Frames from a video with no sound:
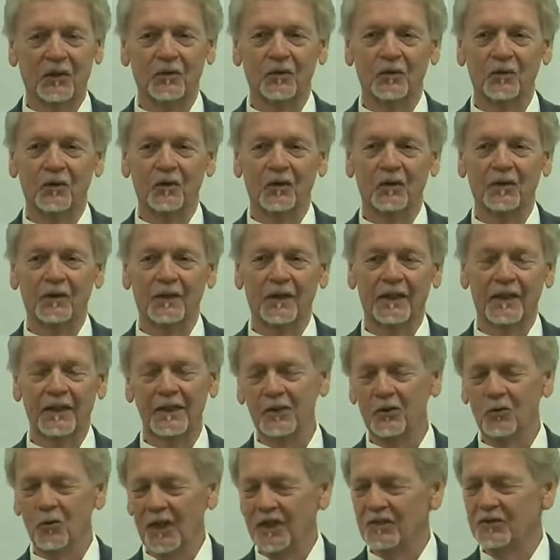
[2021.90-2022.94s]
So,
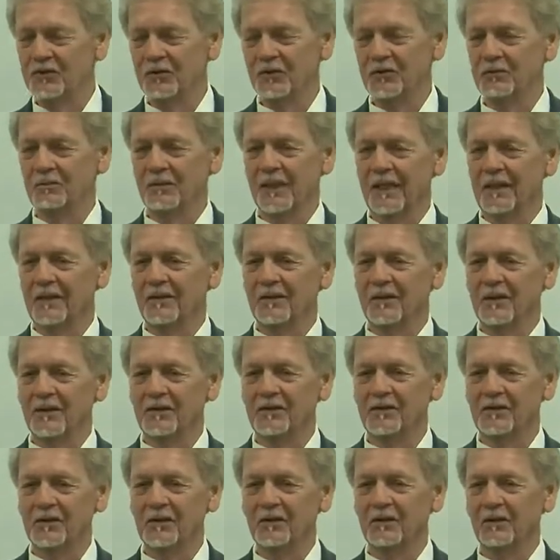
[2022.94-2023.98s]
any questions about
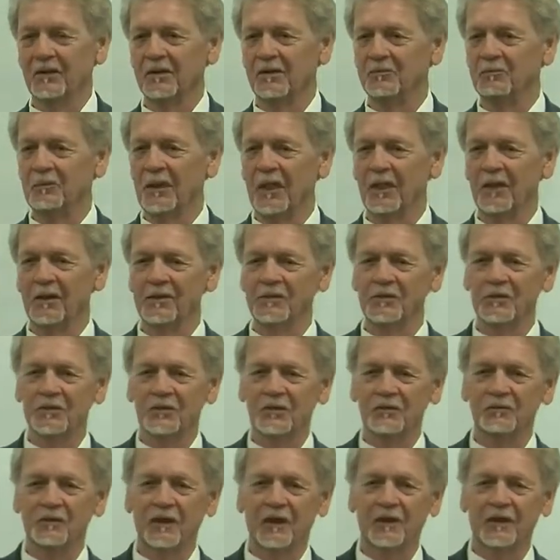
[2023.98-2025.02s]
this? Marriage
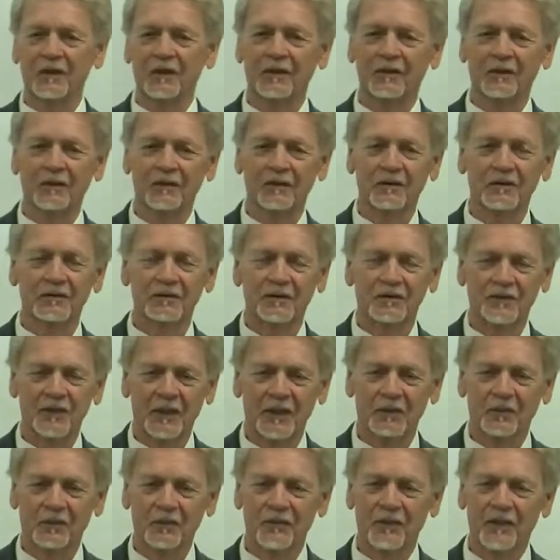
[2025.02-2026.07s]
is a very
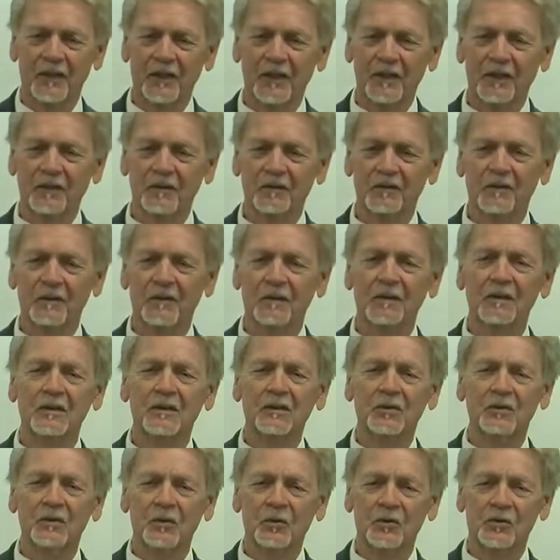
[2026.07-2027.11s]
sacred thing.
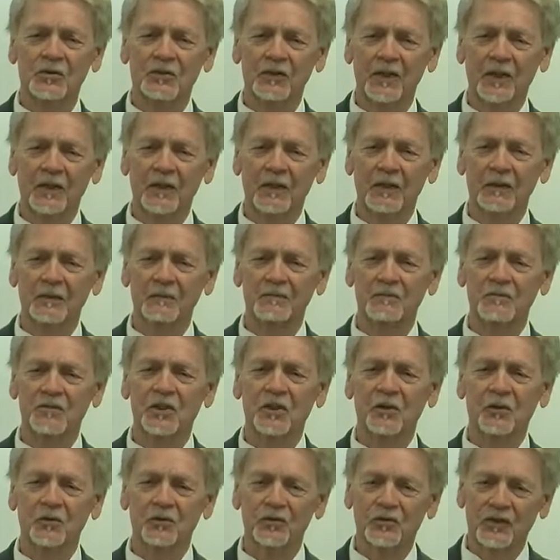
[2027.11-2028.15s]
You say,
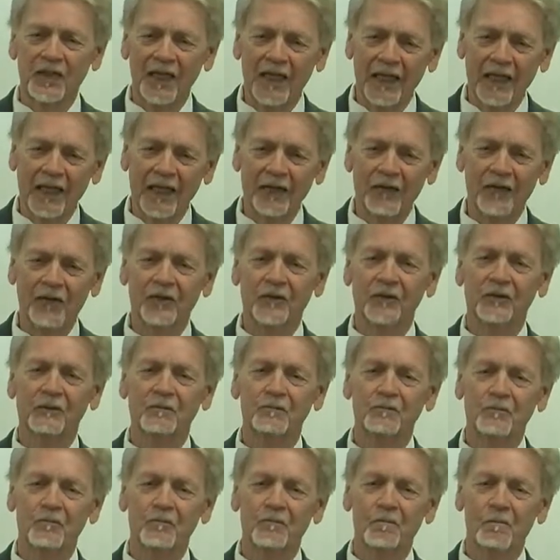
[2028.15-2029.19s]
till death
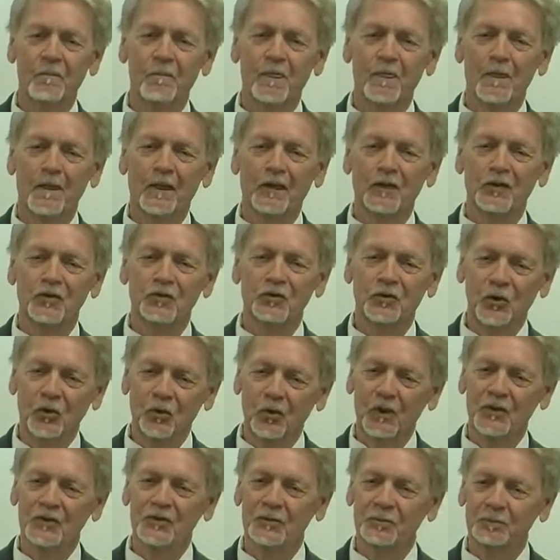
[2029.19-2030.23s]

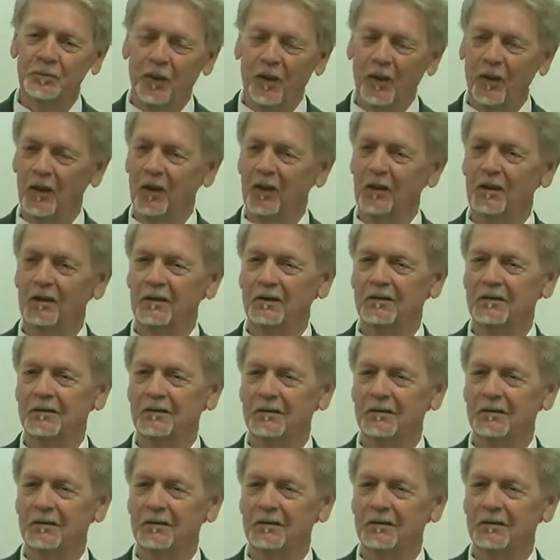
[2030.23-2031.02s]
do us part.